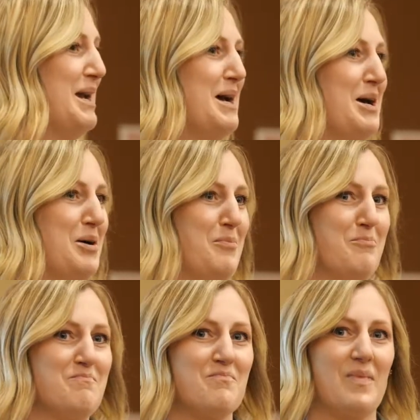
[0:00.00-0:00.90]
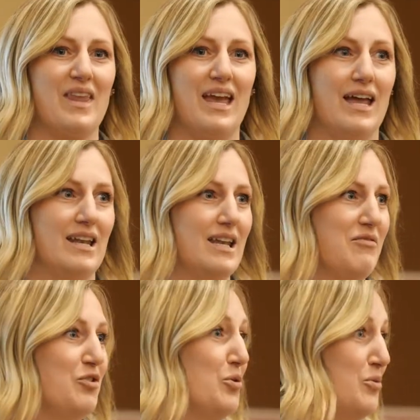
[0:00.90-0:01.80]
And
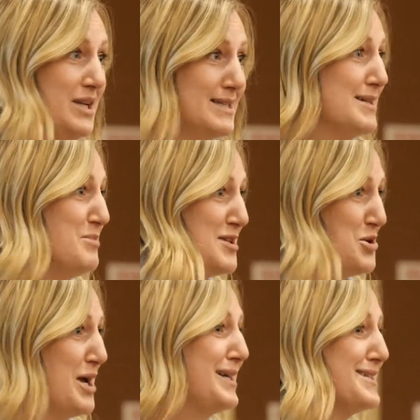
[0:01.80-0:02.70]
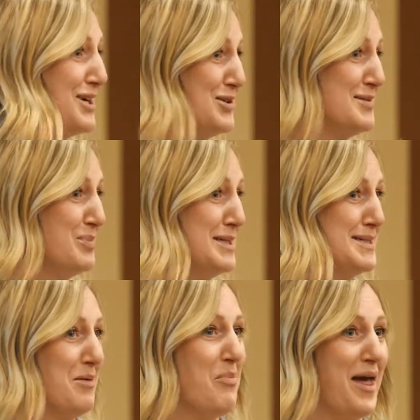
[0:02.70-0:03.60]
if you need some Mr. Yuck stickers, please
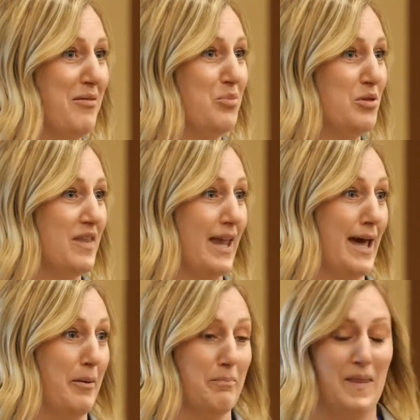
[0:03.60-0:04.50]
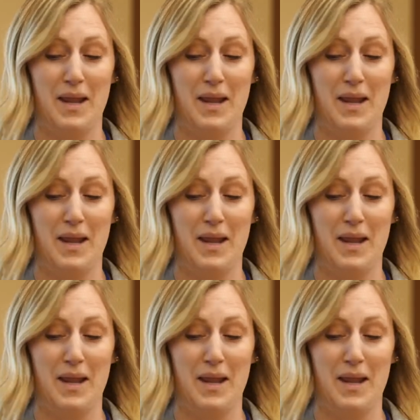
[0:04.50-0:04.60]
come by the booth to get them.